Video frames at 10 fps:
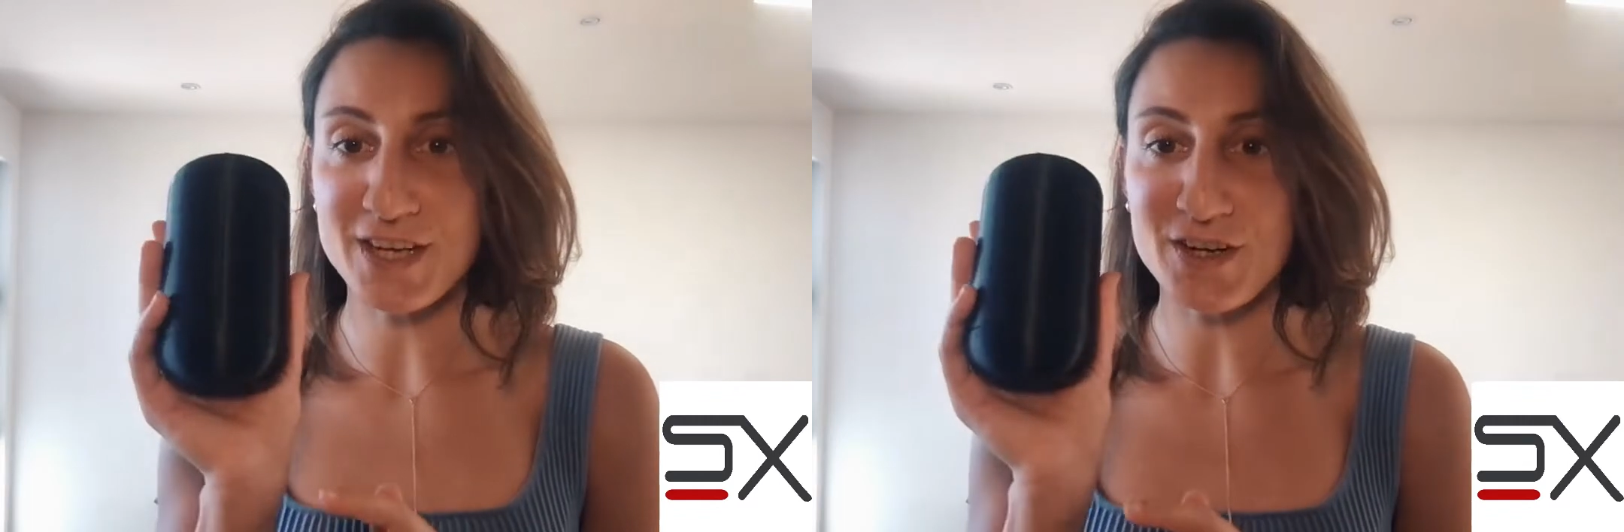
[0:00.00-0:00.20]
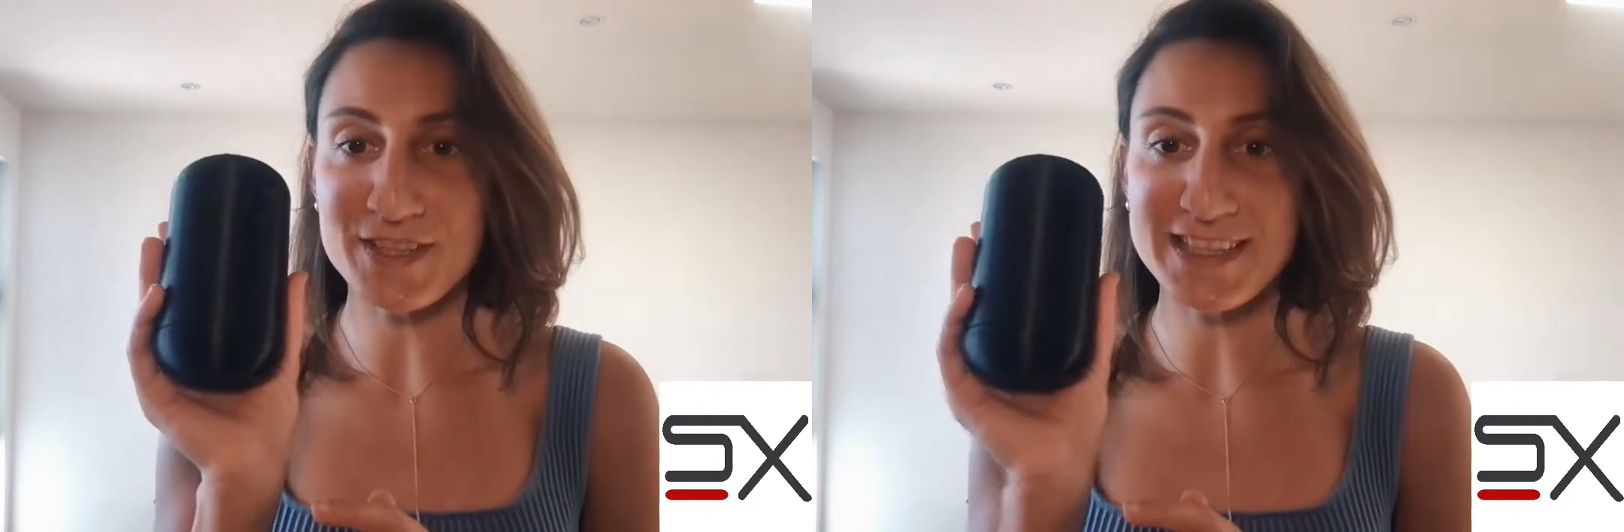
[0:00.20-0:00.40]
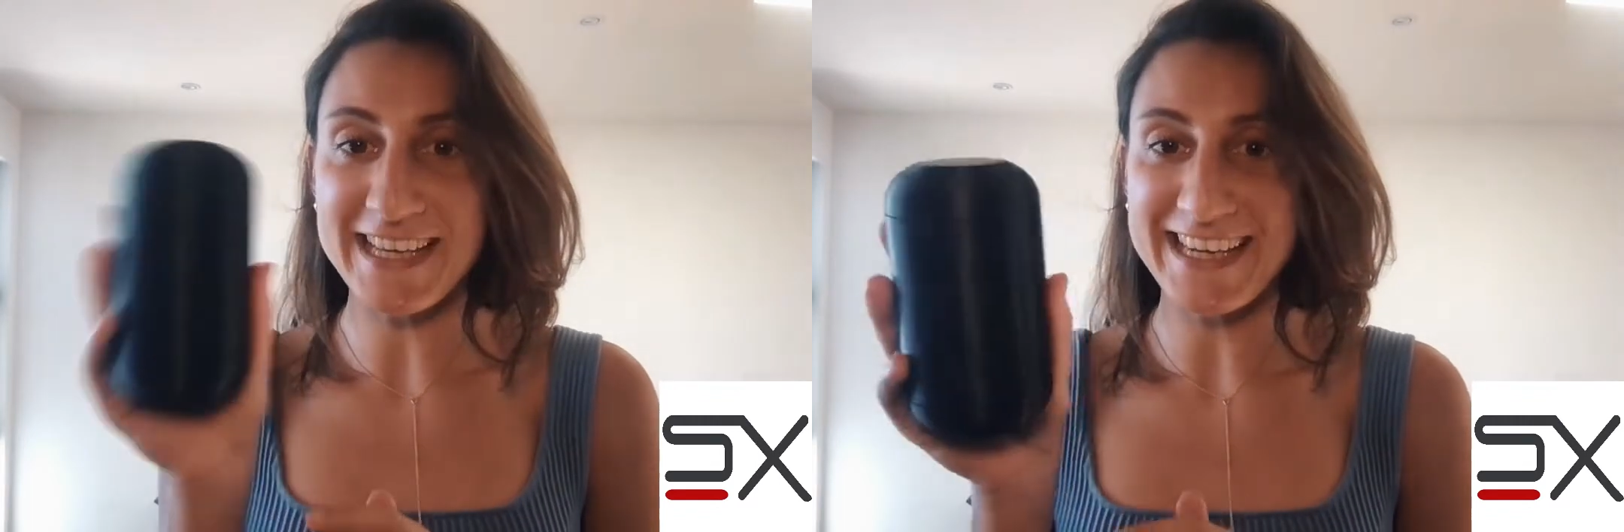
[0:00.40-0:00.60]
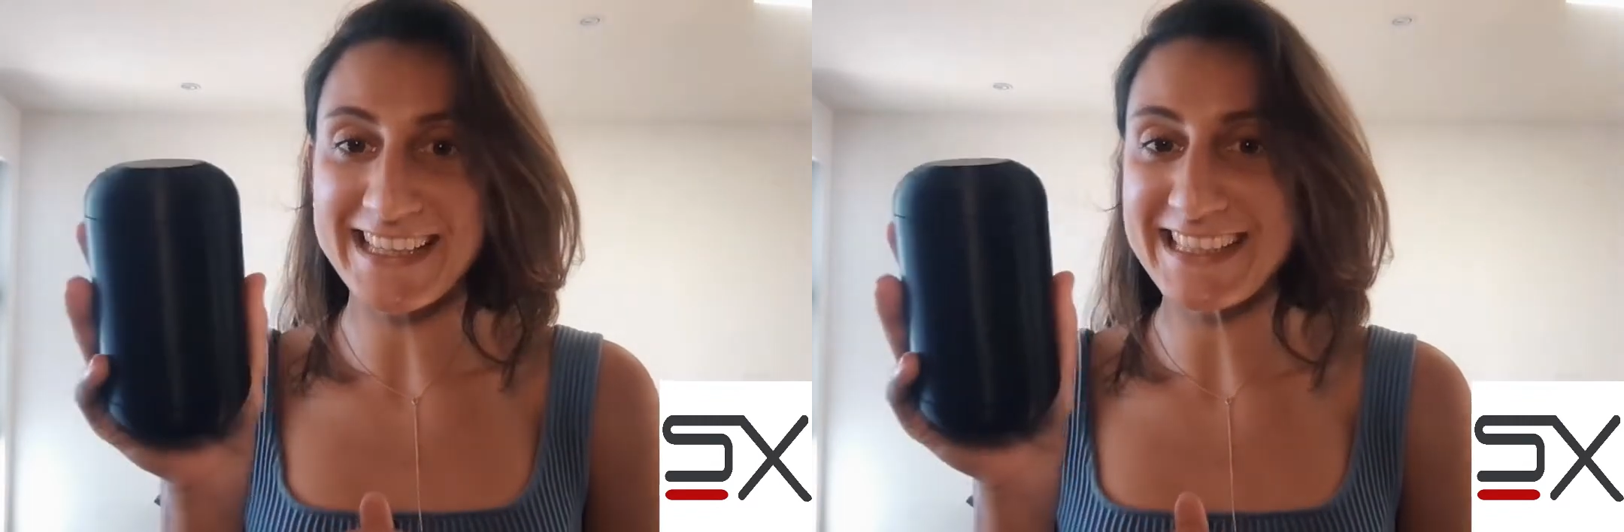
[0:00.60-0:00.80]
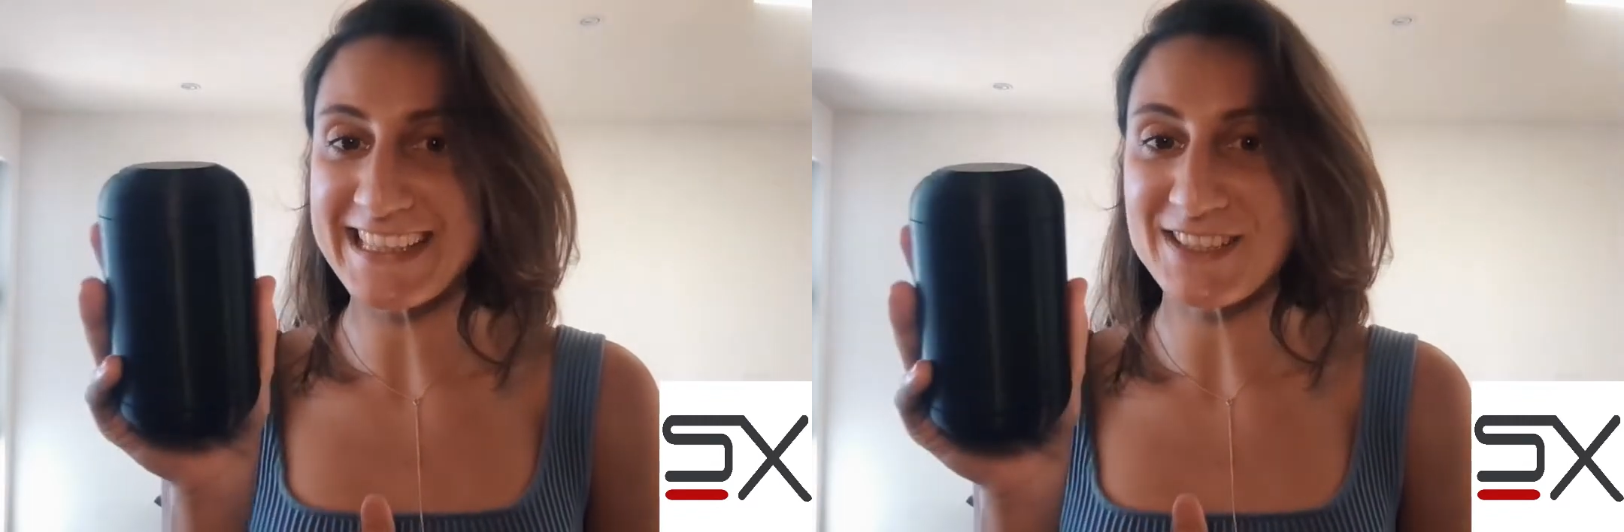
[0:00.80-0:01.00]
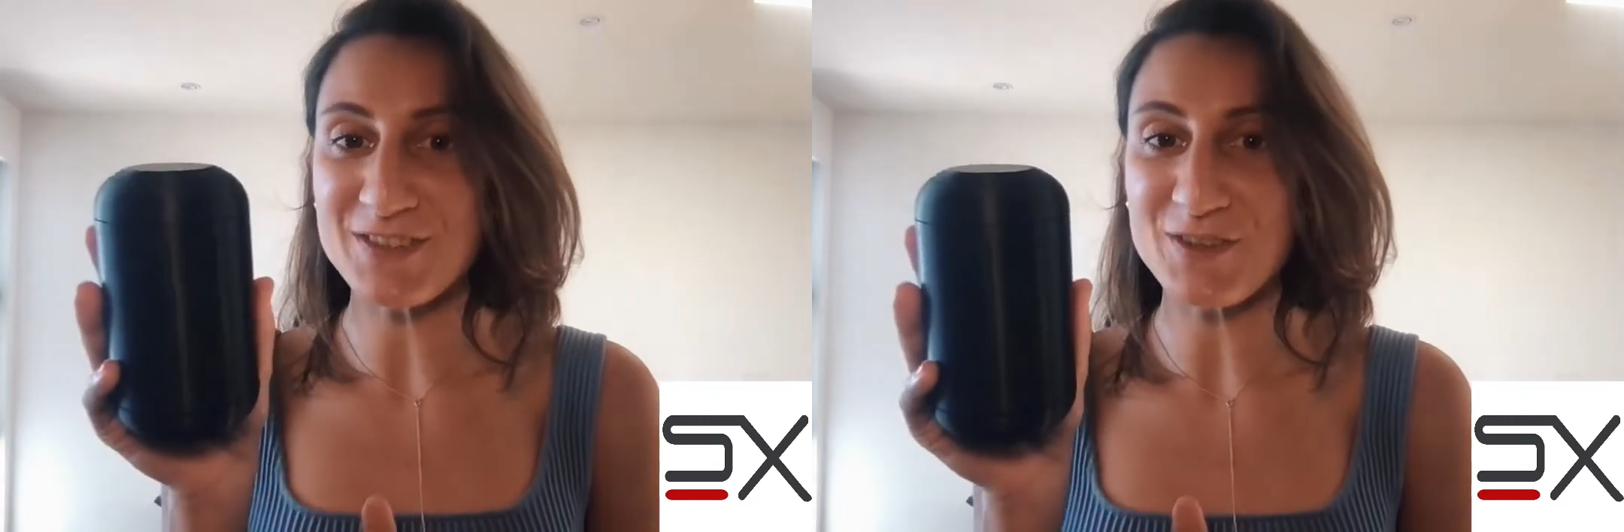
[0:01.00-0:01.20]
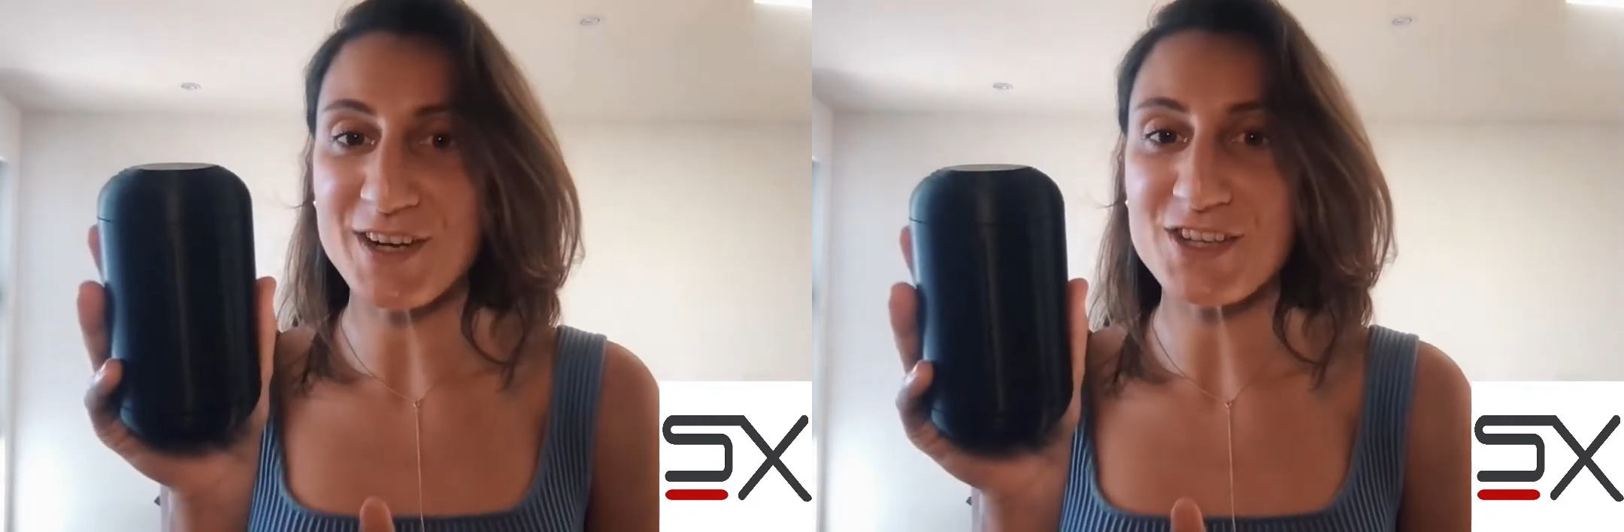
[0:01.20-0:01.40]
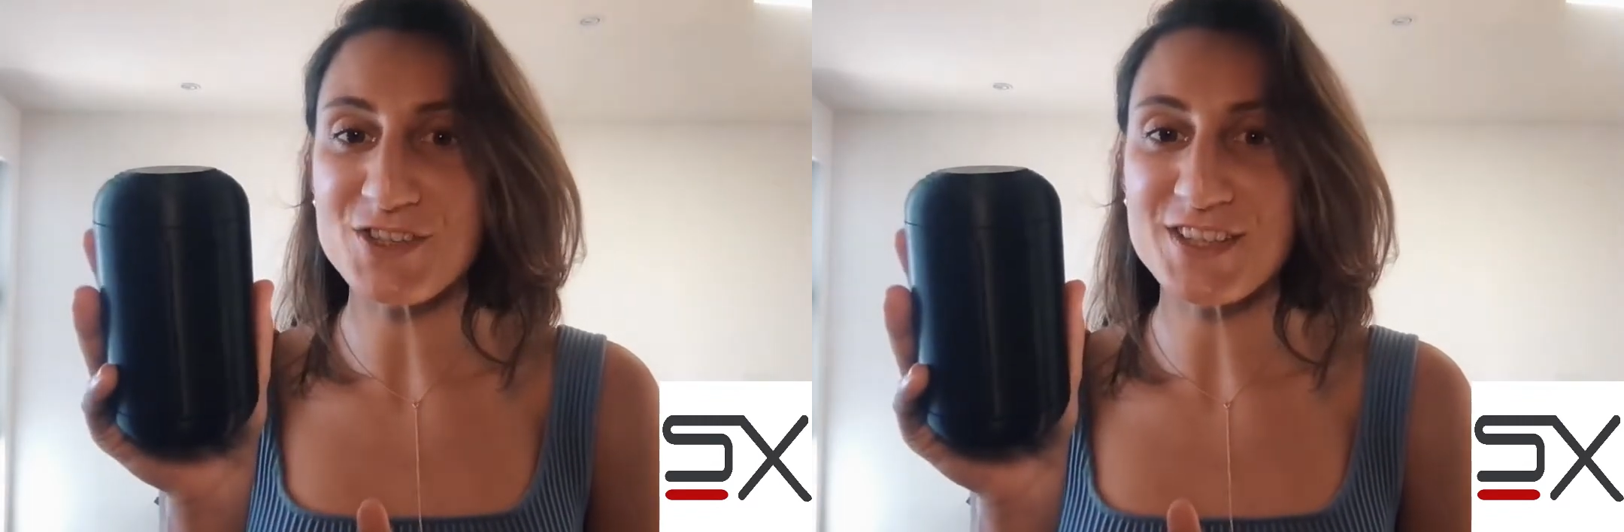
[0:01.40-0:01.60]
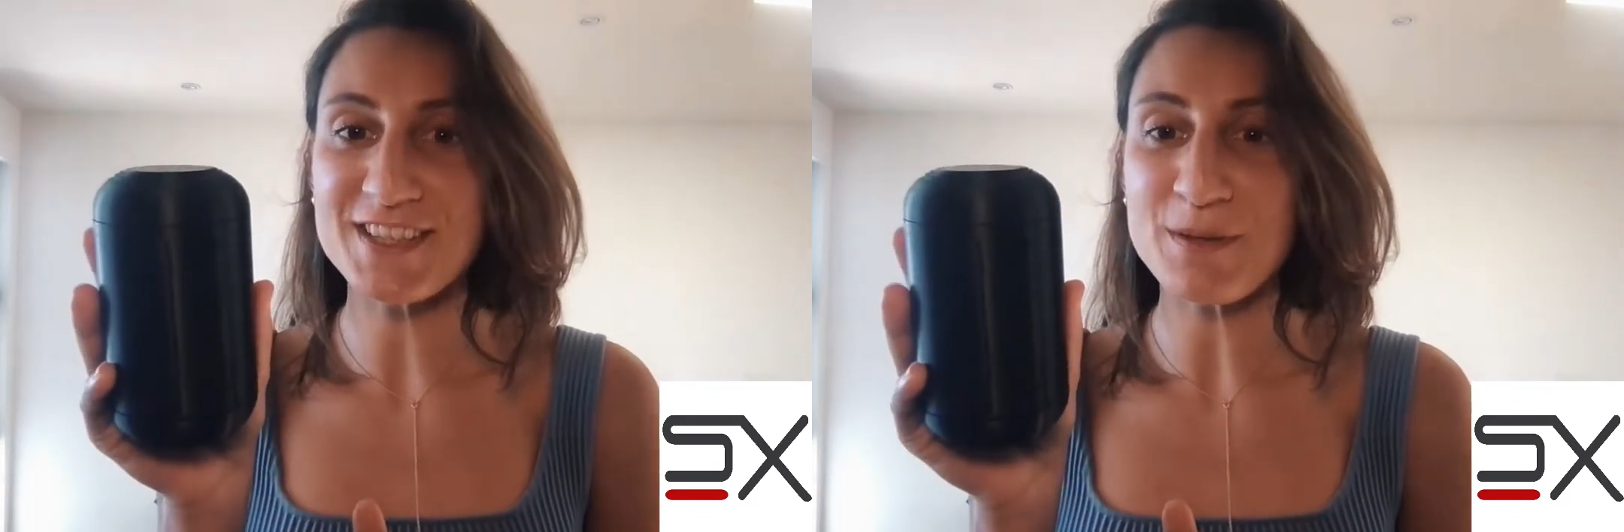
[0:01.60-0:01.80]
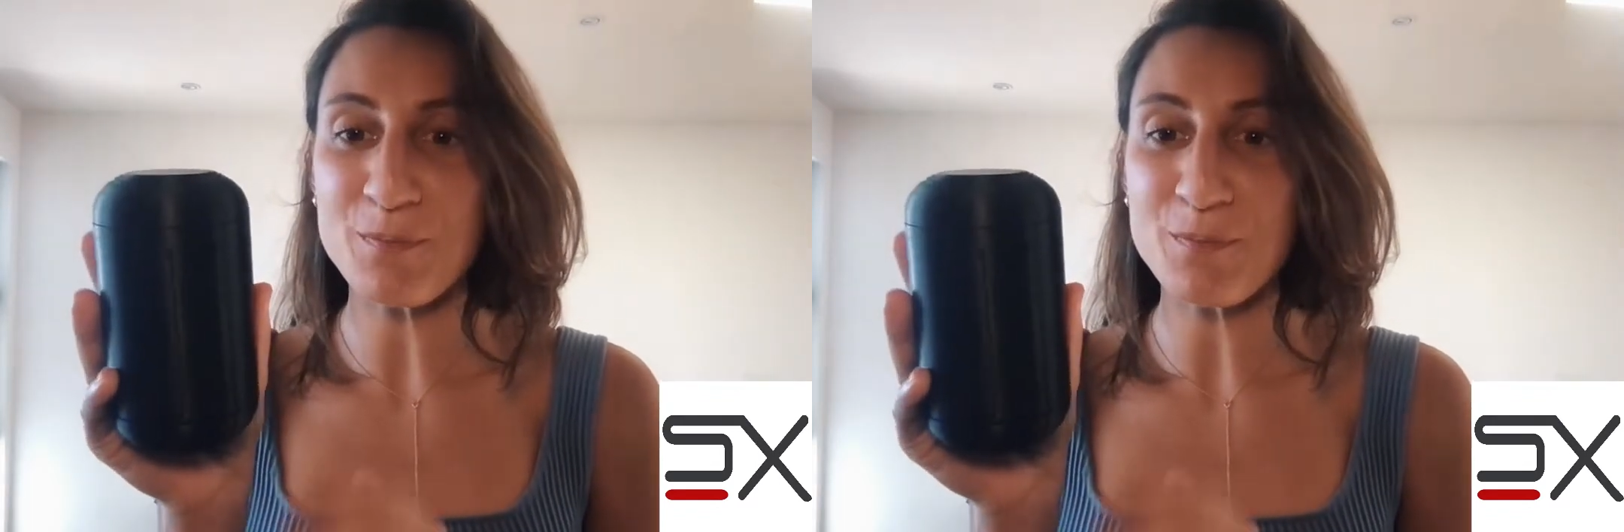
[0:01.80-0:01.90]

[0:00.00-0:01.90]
our second iteration